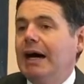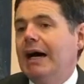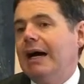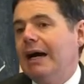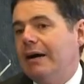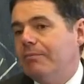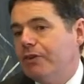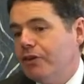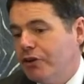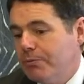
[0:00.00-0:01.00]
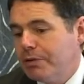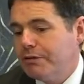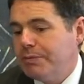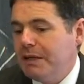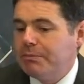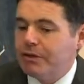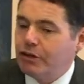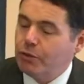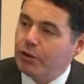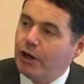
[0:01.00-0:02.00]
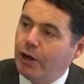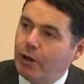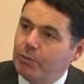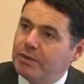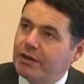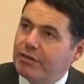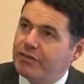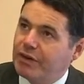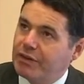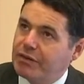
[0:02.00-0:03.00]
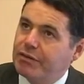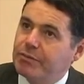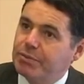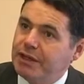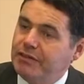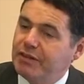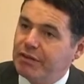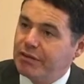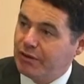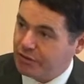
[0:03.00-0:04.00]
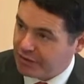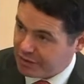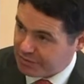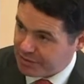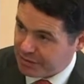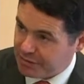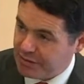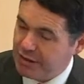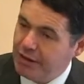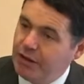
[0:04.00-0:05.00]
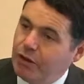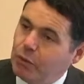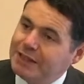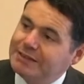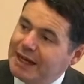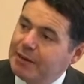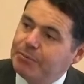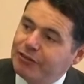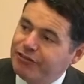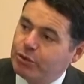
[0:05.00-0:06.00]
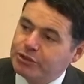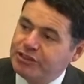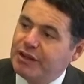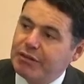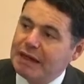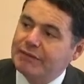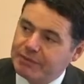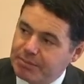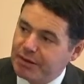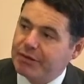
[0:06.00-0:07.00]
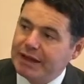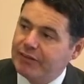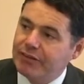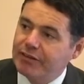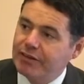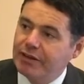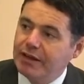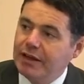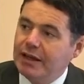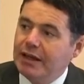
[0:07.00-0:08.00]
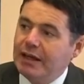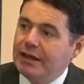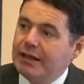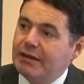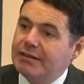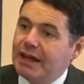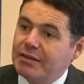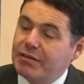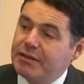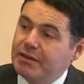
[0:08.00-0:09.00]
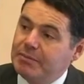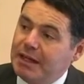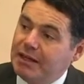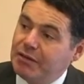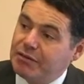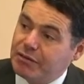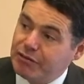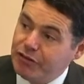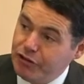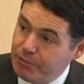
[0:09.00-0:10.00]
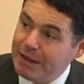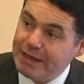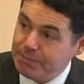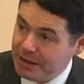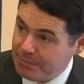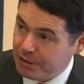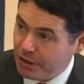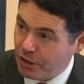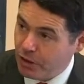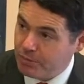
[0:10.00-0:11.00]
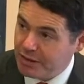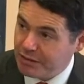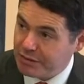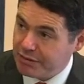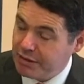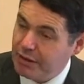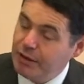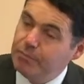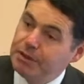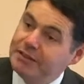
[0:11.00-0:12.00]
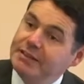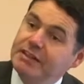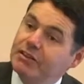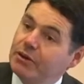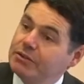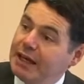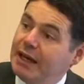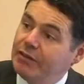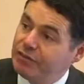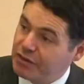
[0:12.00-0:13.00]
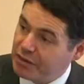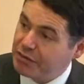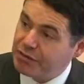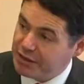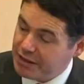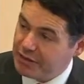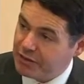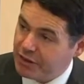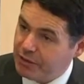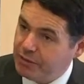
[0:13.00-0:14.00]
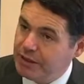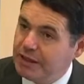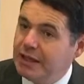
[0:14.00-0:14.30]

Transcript: the number of people who were homeless versus the previous Christmas went down by 47%. Now that still means there's too many people homeless, but it did go down versus a year ago.